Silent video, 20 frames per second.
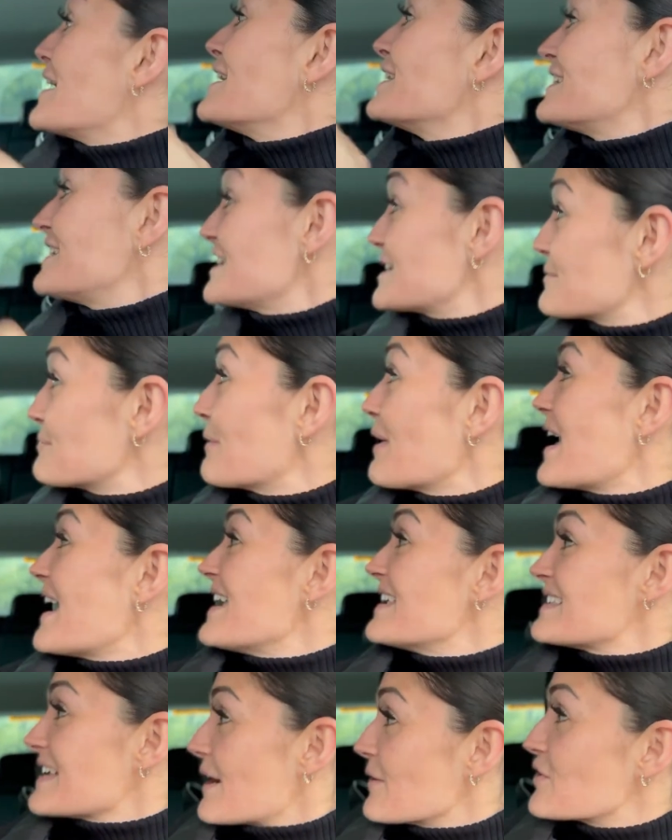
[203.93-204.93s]

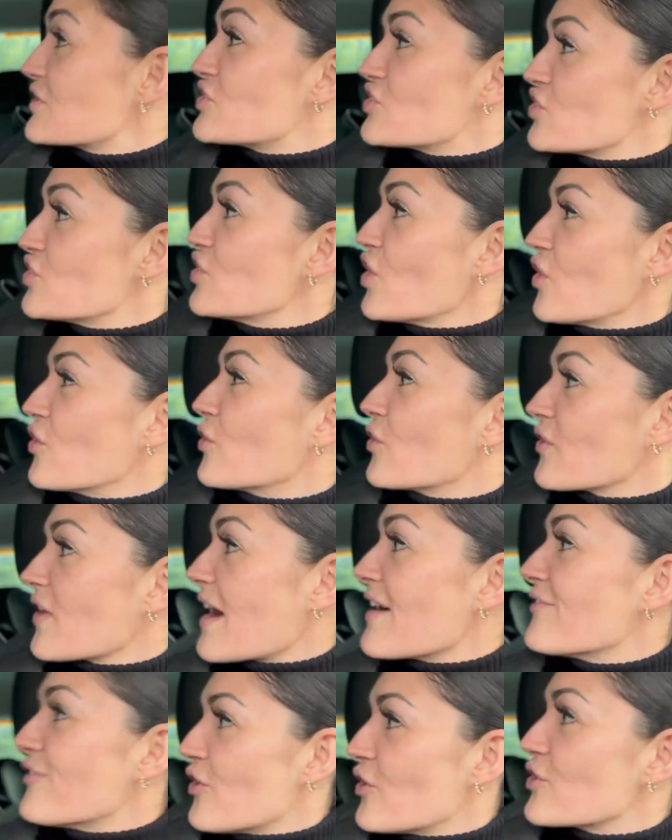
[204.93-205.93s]
Displays, how did you not know that?
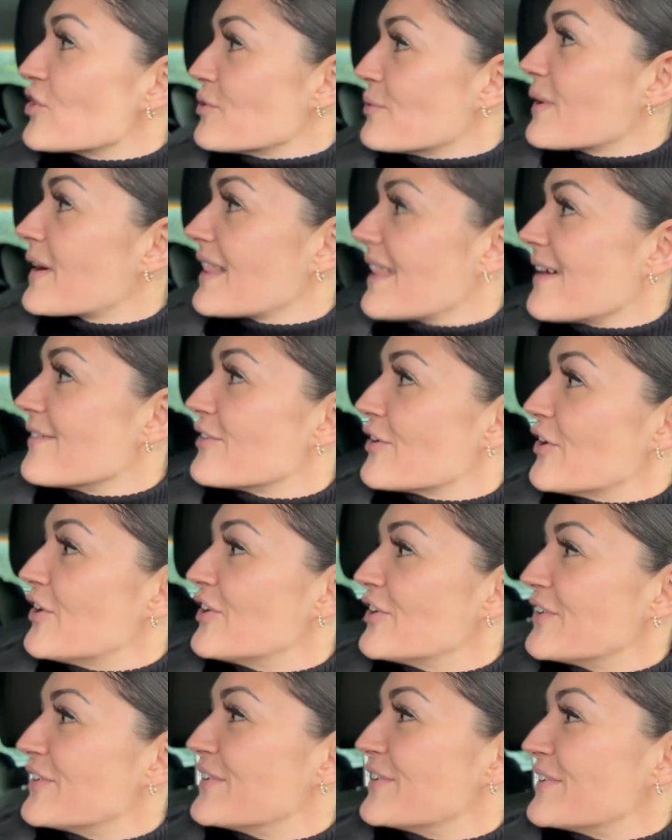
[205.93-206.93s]
I thought you were clever. I
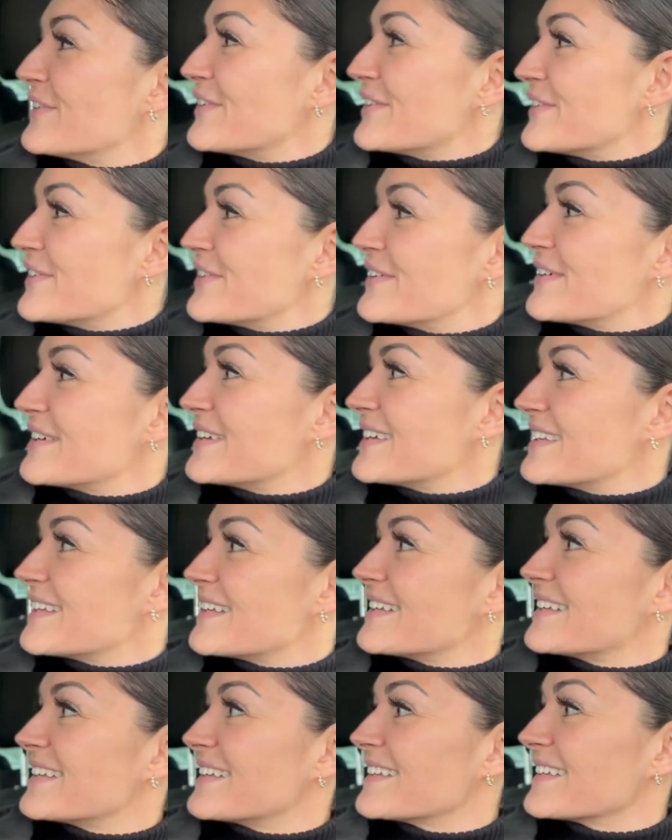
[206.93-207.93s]
thought you things were better
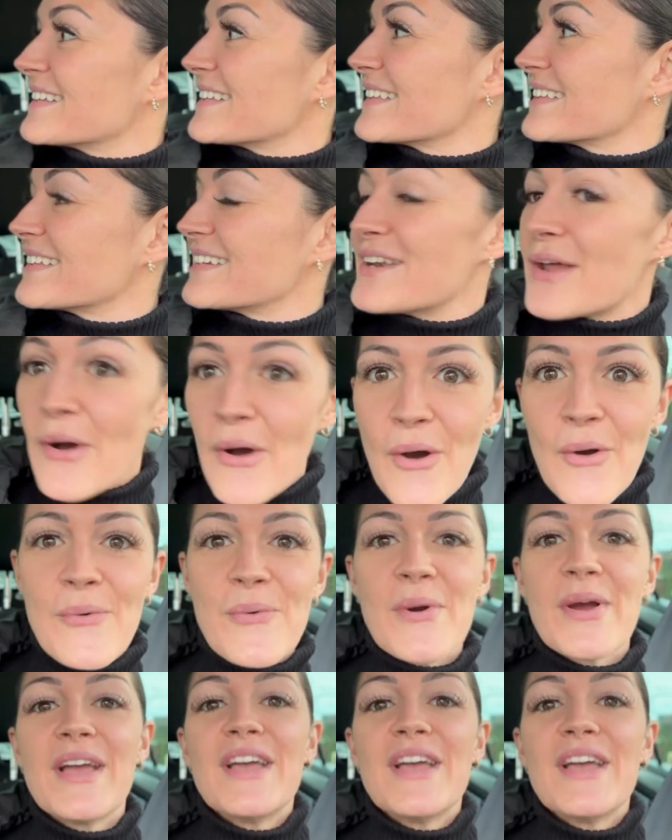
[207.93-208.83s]
display. No.